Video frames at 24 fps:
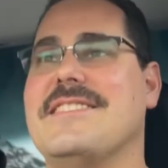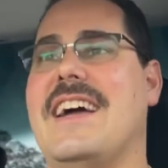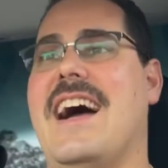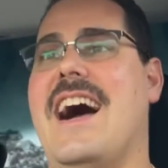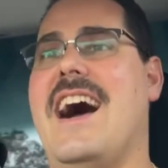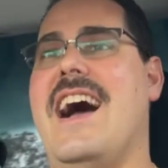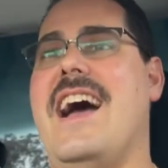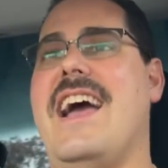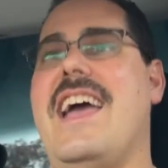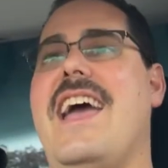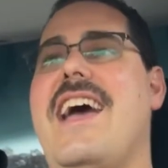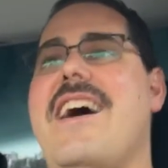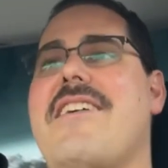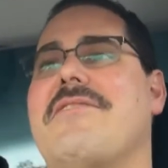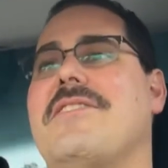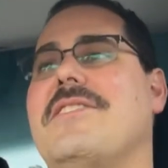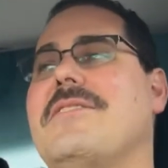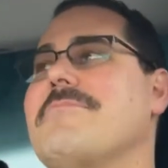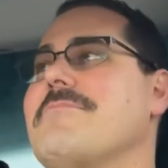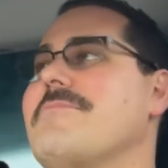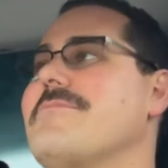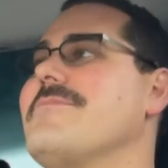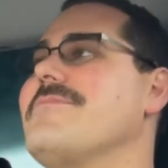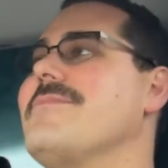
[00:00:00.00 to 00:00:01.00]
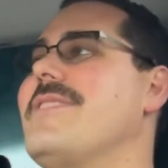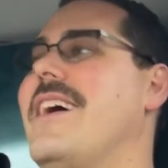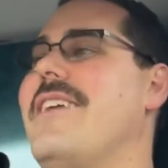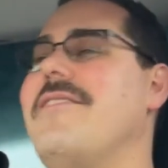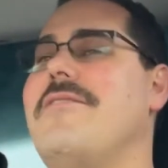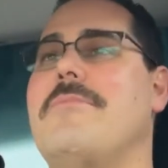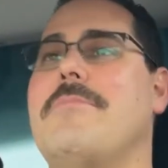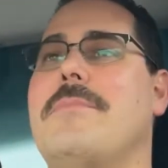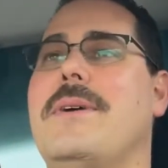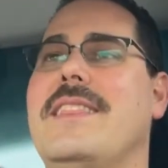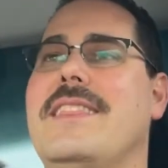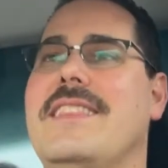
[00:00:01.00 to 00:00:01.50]
I
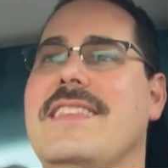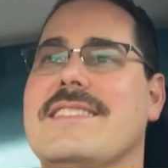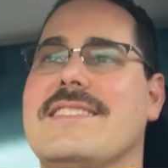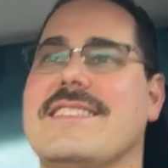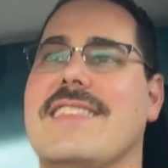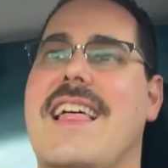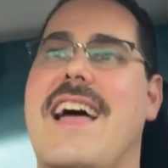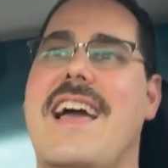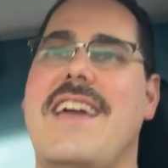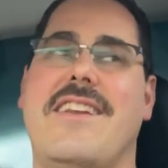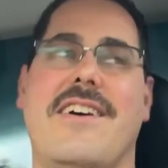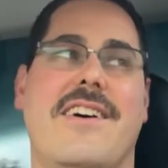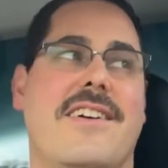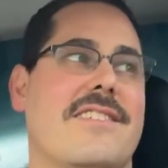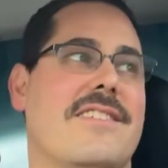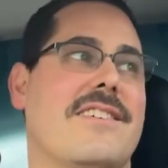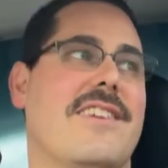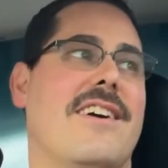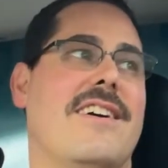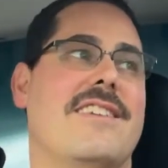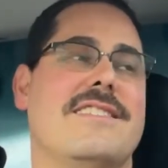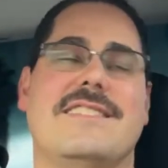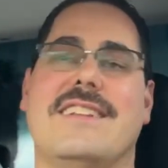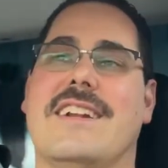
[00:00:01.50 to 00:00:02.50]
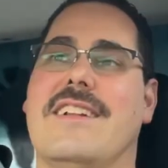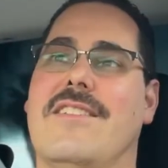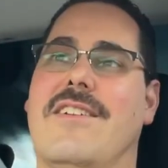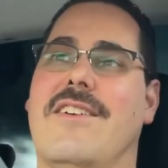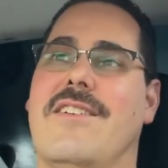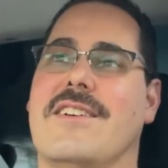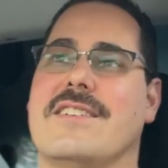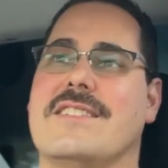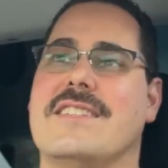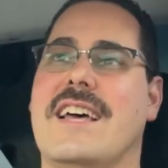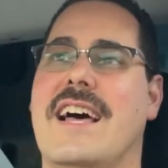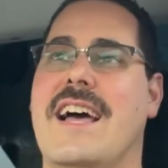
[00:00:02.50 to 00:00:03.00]
haven't been this light on cars in a
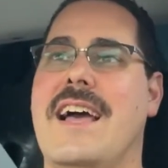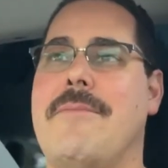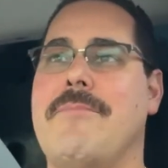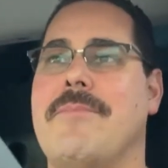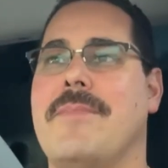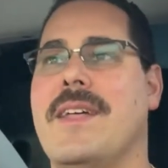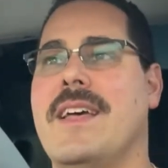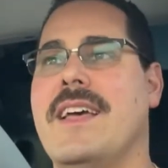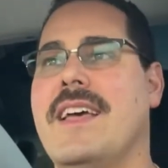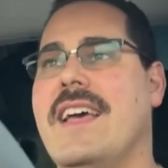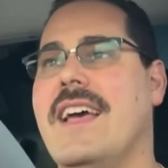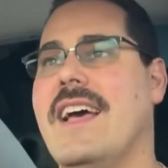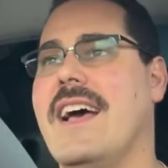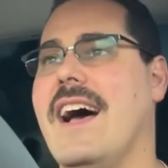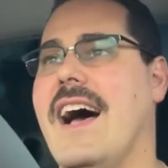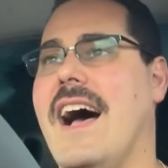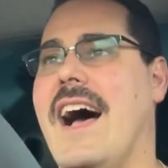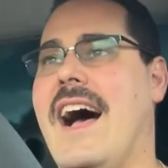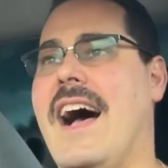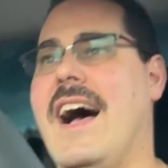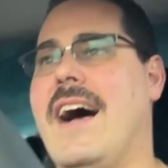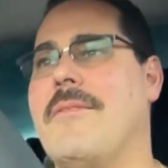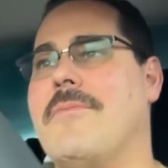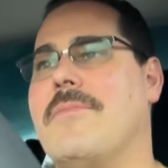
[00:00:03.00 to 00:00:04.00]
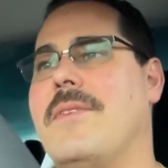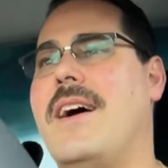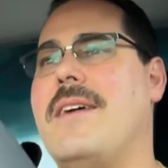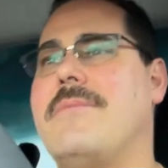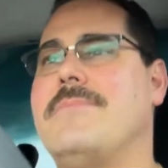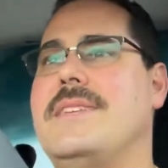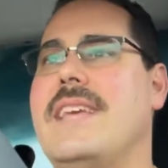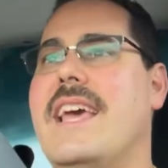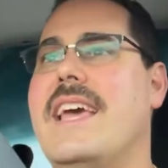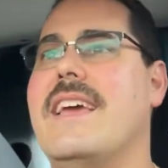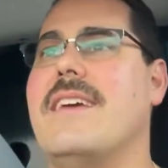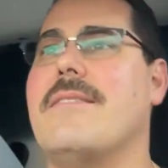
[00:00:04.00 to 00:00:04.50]
long time. I'm
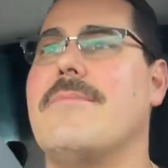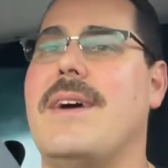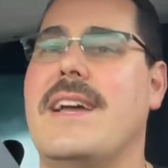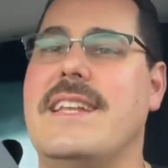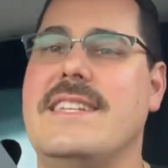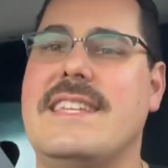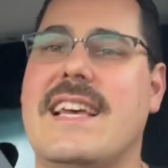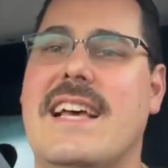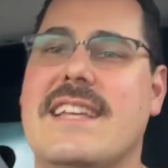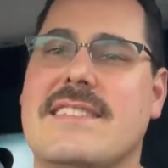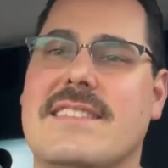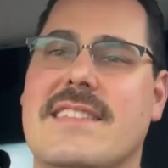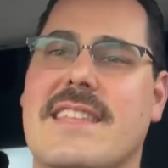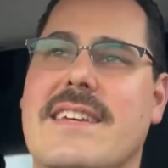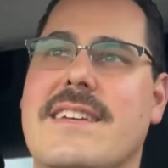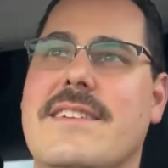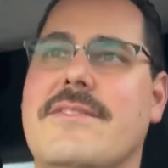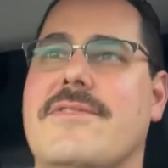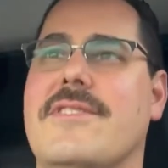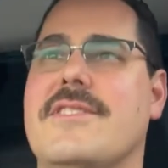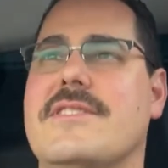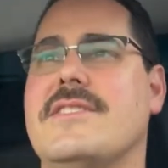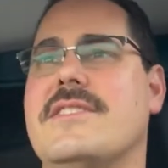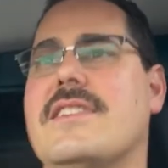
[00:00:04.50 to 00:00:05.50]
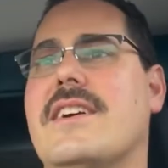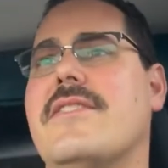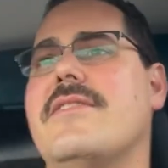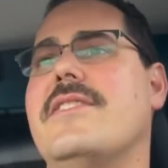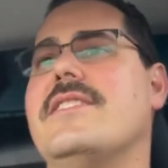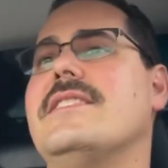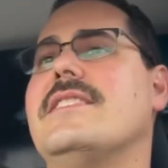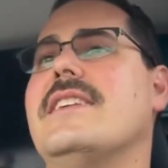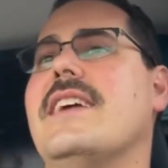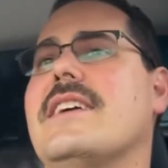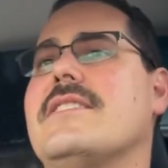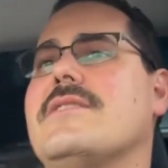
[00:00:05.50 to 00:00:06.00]
taking my Tesla in for
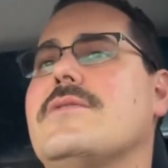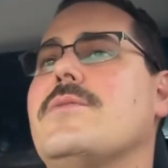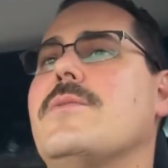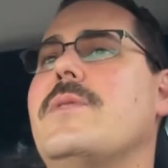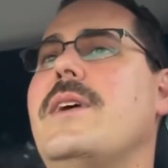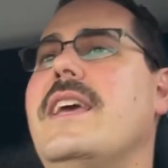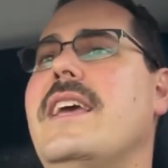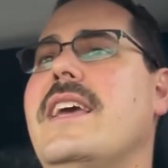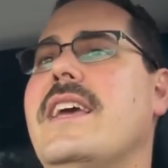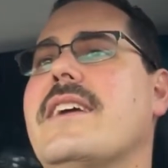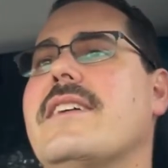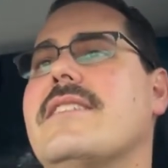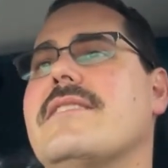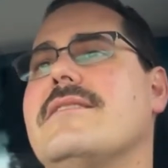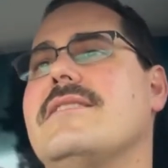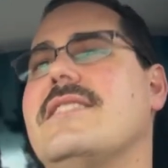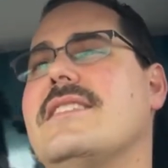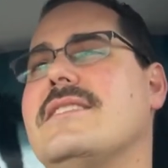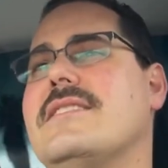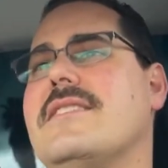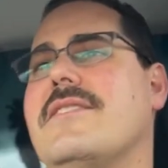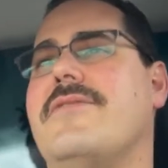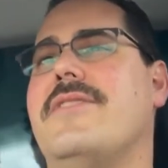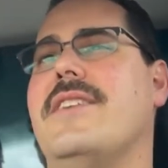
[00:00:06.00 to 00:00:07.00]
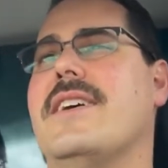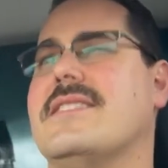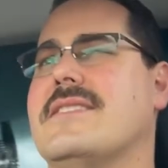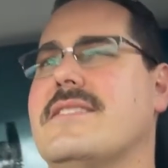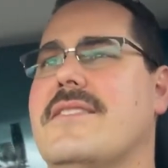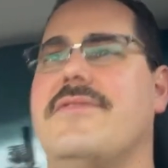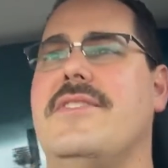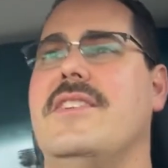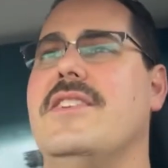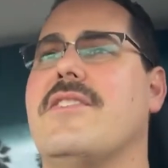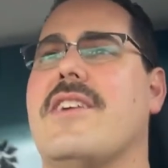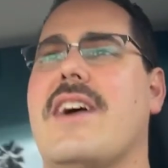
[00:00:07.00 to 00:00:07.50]
service next week just to fix a
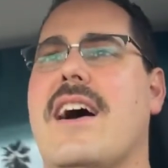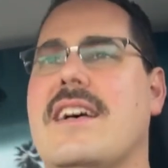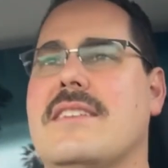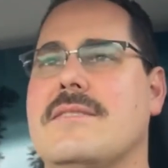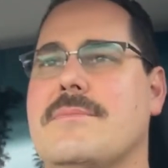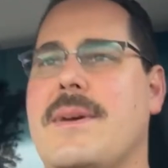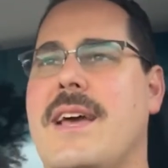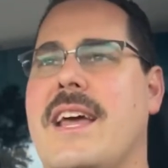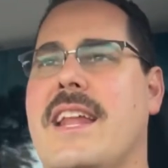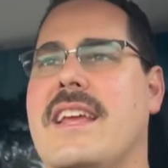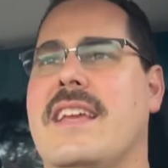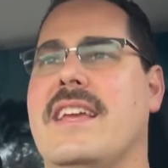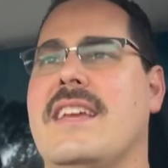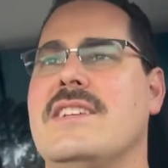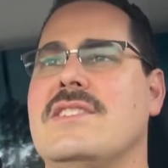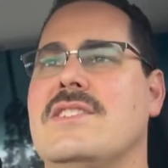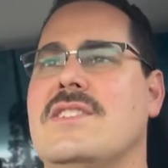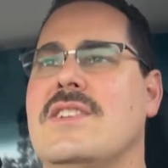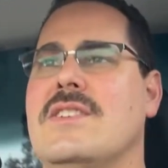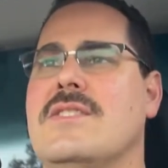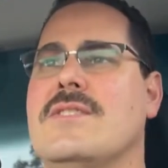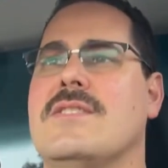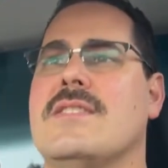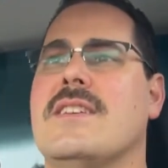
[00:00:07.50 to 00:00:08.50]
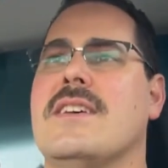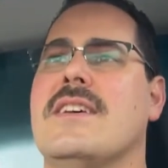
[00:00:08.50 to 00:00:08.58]
few cosmetic issues.